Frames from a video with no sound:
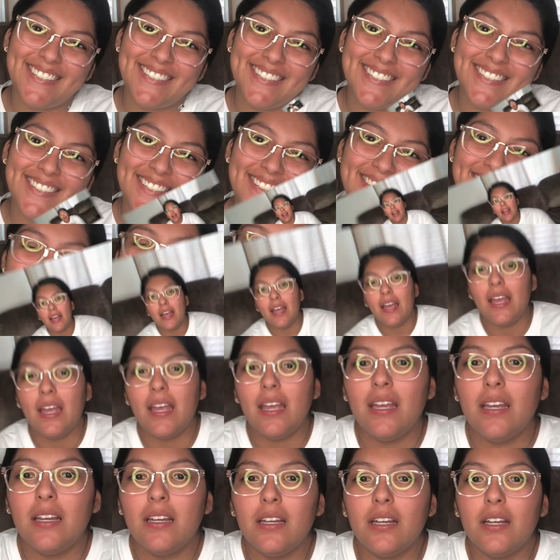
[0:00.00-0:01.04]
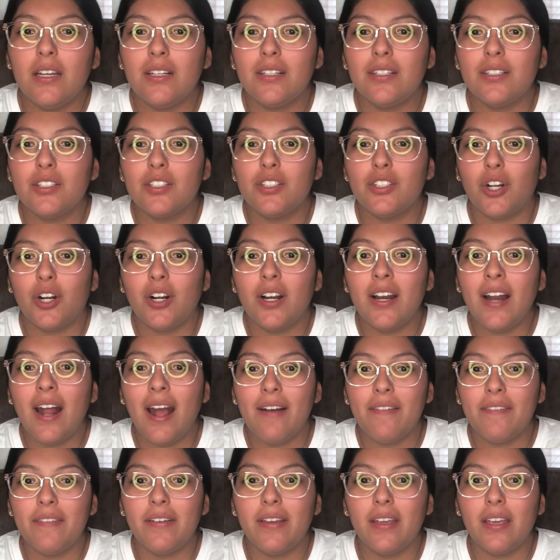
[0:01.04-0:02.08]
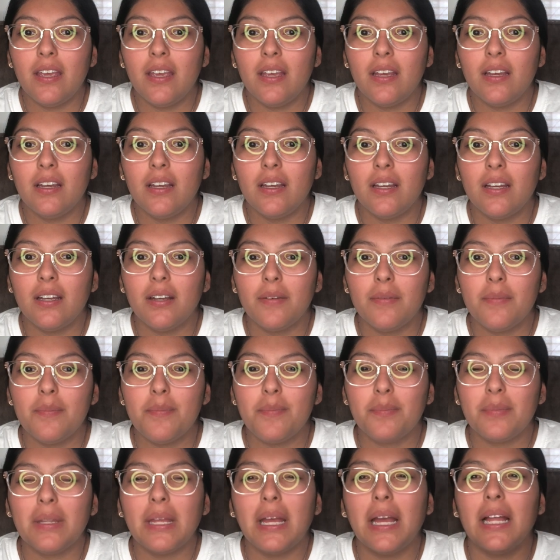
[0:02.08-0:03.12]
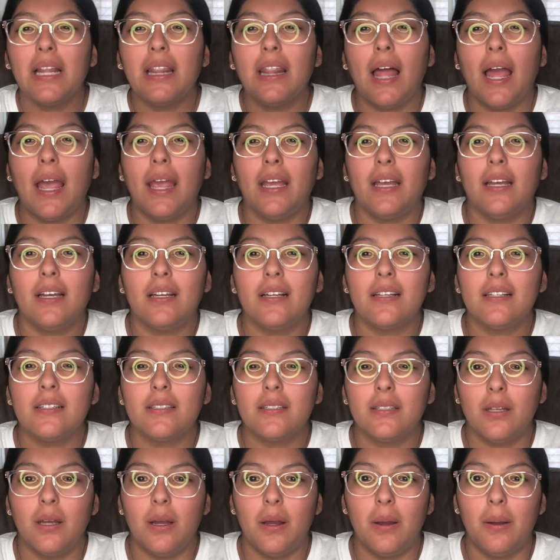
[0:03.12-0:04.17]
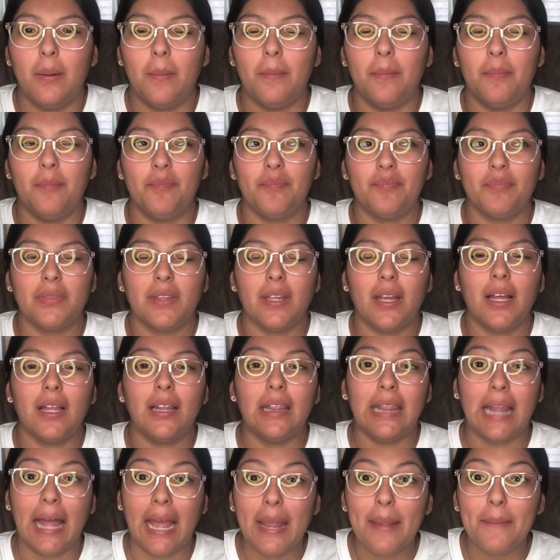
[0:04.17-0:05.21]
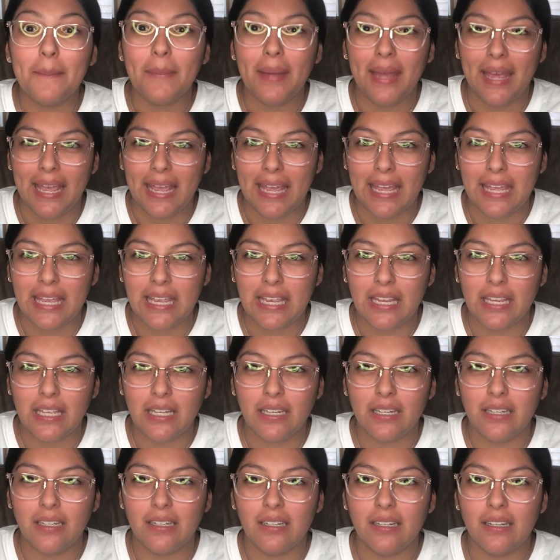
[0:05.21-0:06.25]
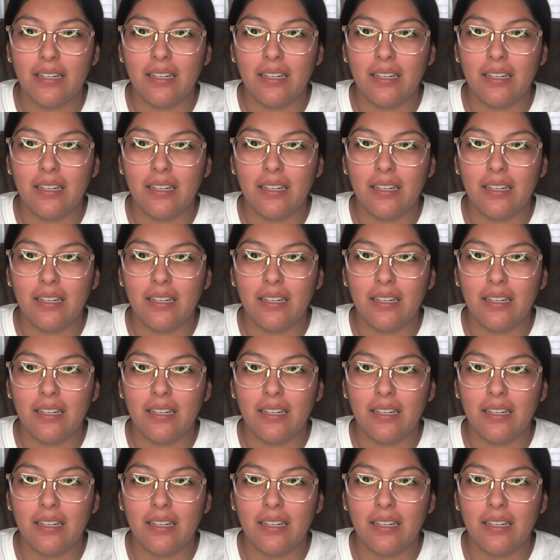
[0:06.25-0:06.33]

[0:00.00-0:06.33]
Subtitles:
I started having like some light pain.